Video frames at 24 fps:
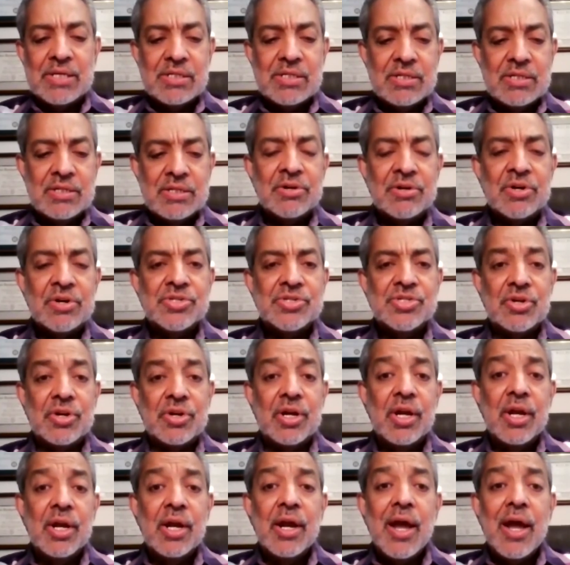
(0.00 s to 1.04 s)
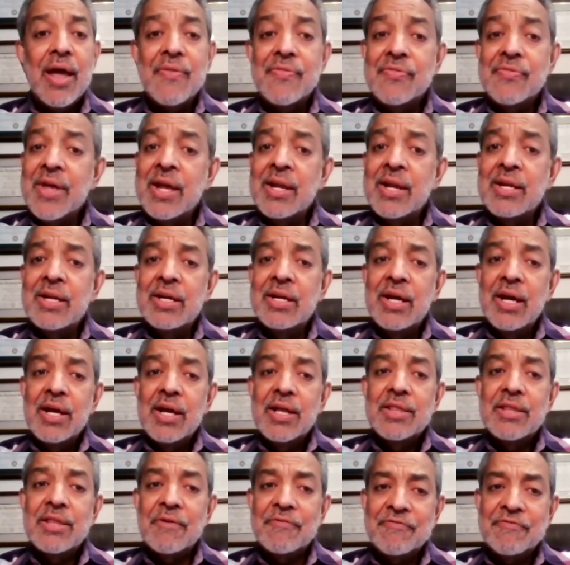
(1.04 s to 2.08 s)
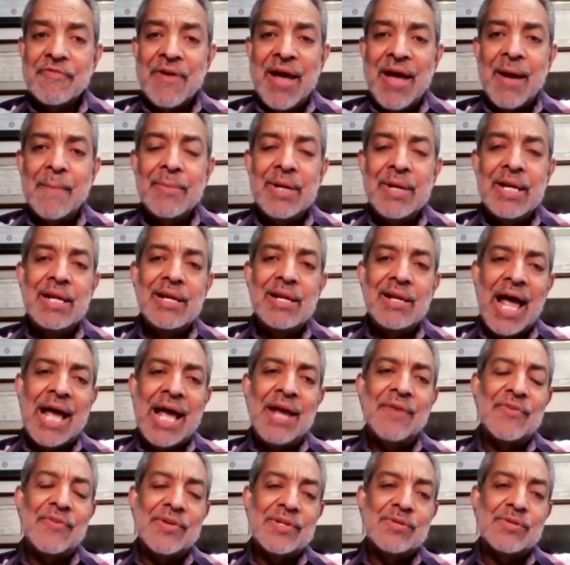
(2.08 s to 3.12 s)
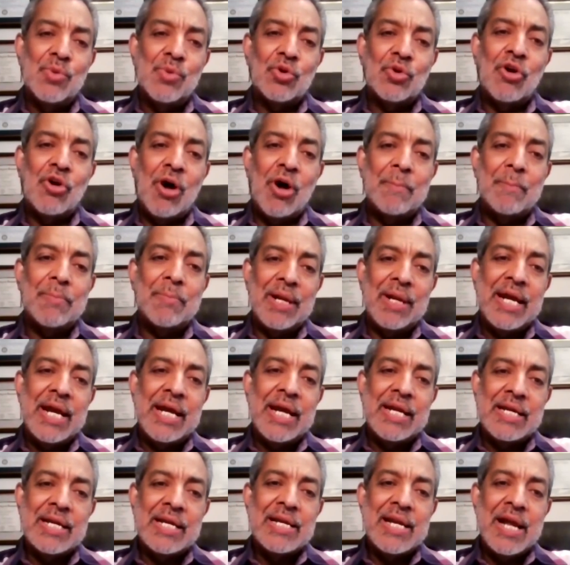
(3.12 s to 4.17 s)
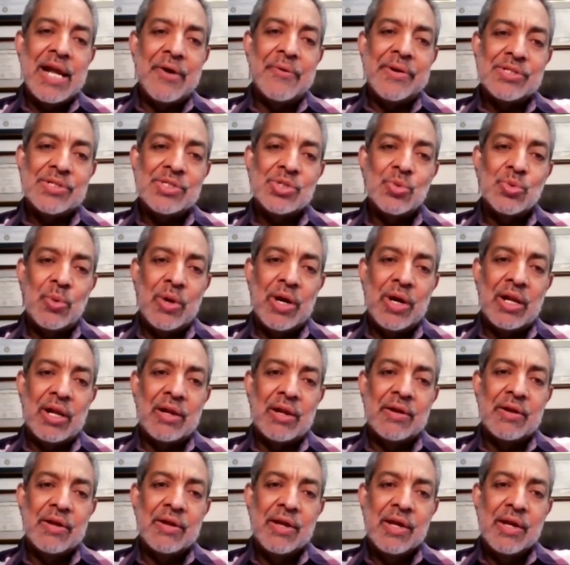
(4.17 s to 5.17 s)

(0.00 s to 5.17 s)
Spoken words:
nurture. And then the family life is more complicated now as well.